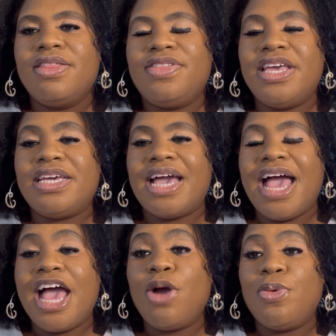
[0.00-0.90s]
then
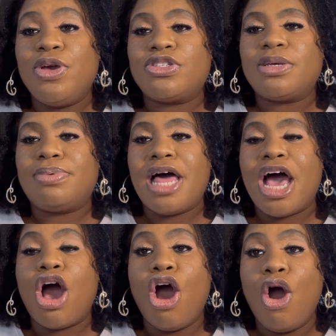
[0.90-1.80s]
God will
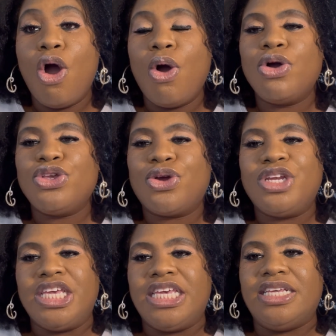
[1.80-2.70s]
supply all your
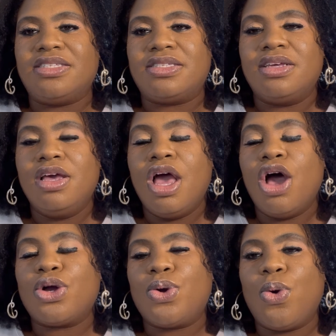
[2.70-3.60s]
needs
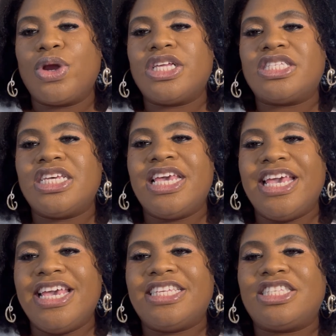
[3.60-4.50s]
according to
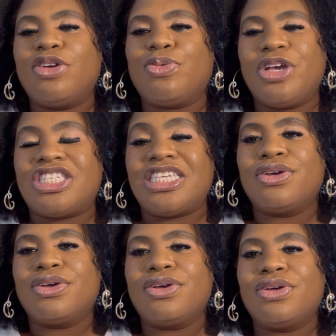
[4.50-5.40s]
his riches
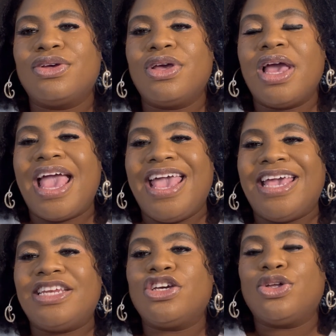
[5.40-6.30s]

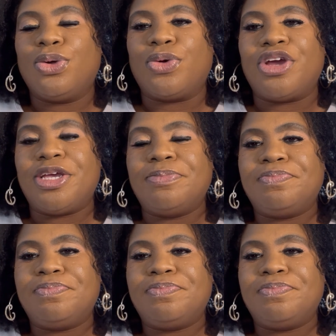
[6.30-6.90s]
and glory.